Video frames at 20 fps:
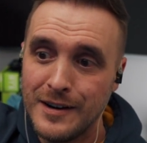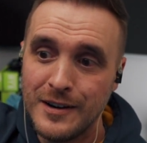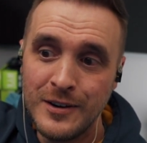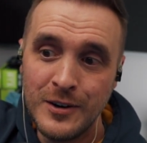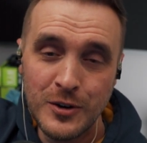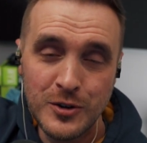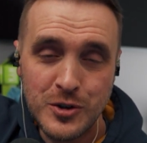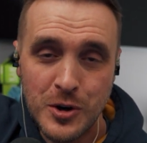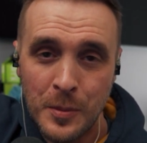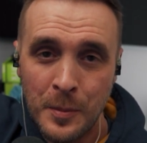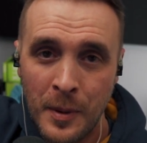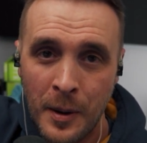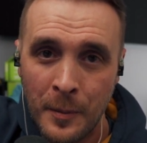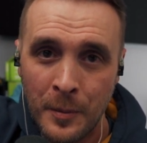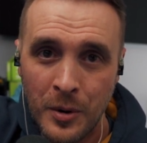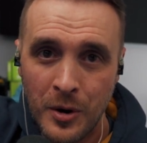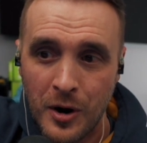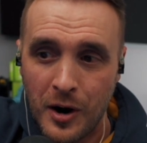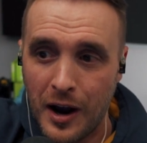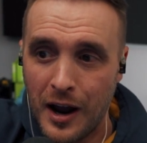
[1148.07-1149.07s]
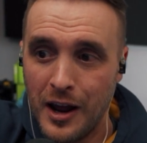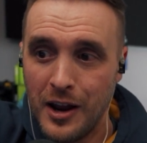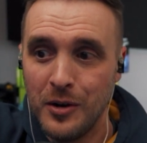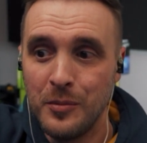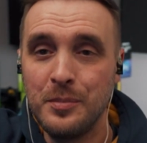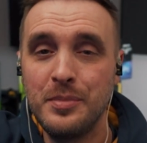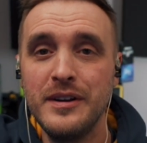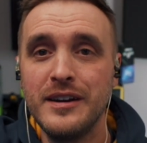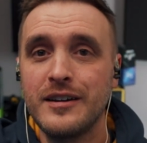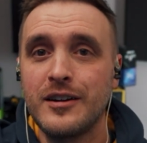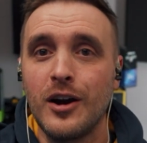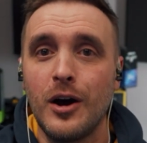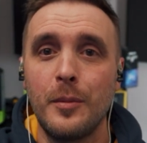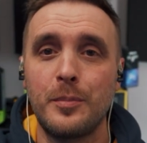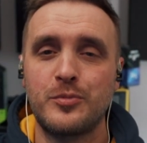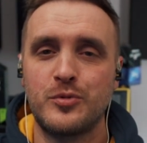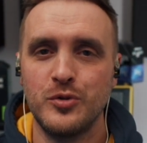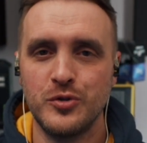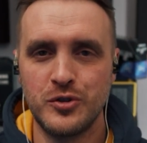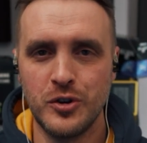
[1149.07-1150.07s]
YouTube member, and big
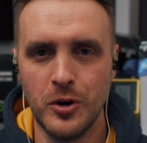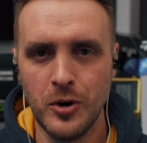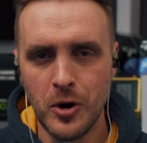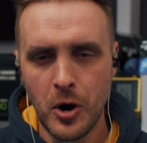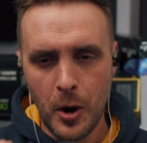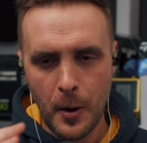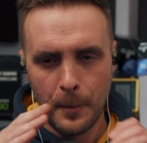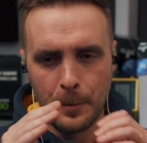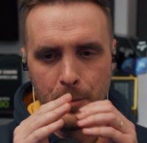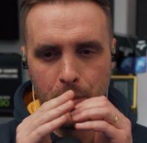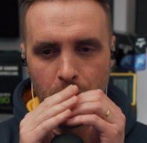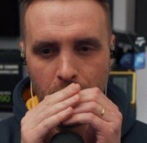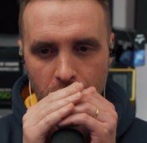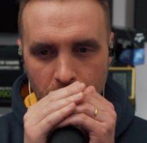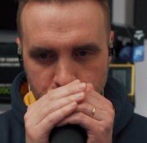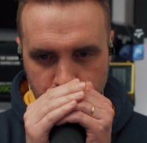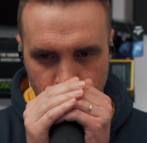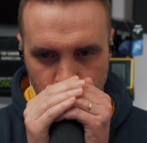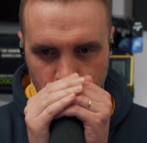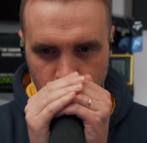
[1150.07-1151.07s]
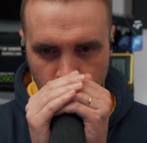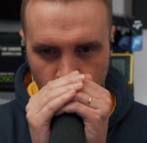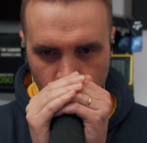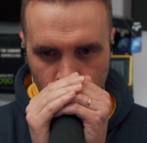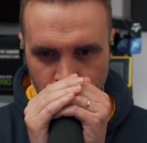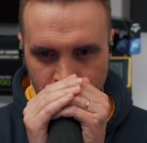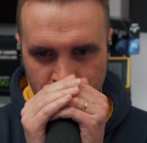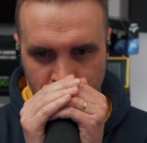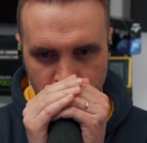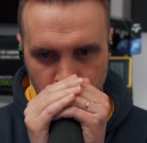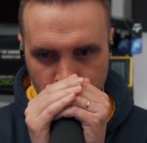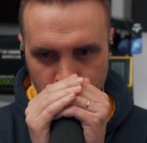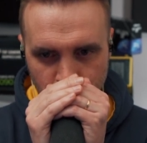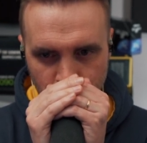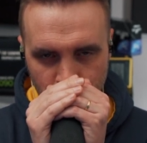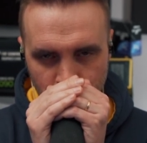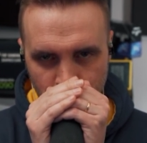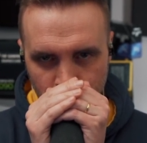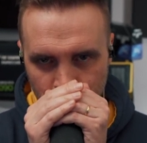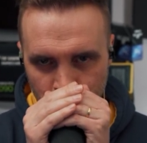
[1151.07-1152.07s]
up to the Patreon
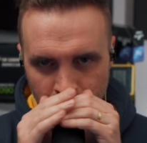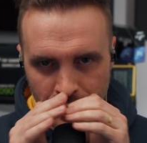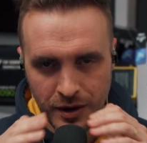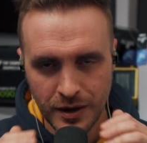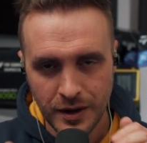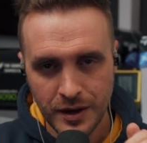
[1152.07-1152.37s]
team.